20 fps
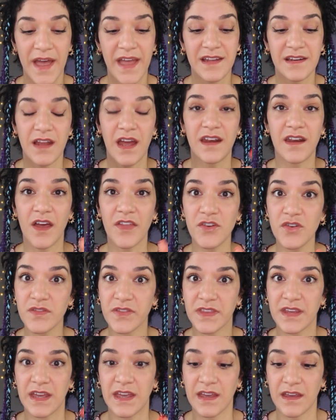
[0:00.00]
and another
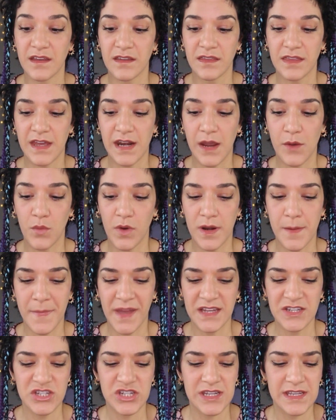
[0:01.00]
thing that I want to
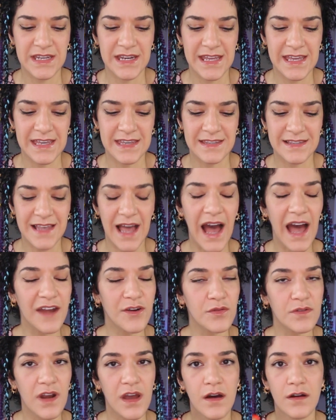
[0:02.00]
mention is, I
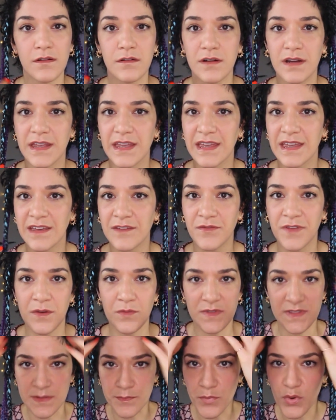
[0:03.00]
don't know if it
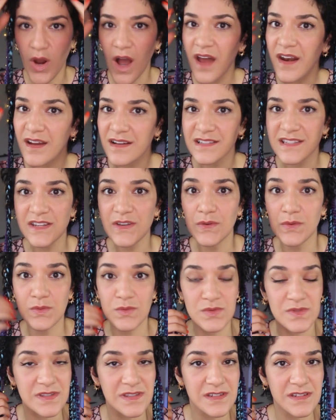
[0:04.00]
was the product
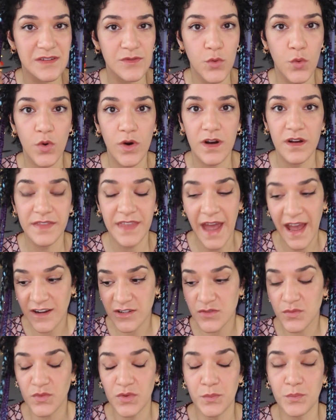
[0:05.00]
used or the
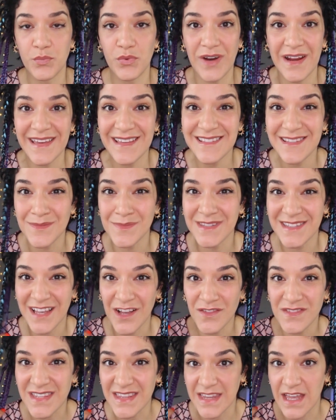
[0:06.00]
actual braids
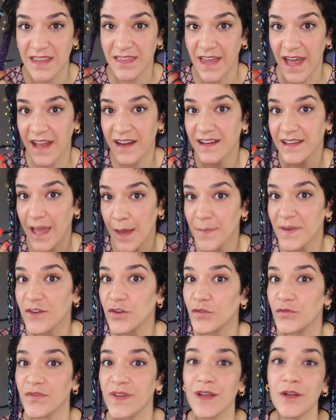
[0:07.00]
themselves and that
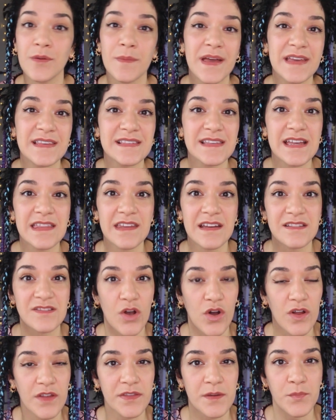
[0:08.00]
chemical film I said that's
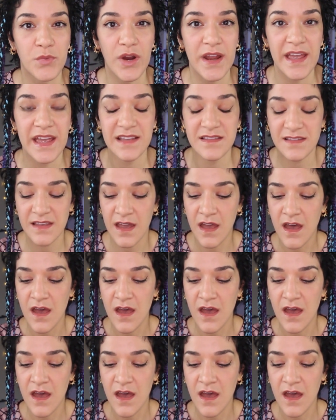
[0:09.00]
on the braids,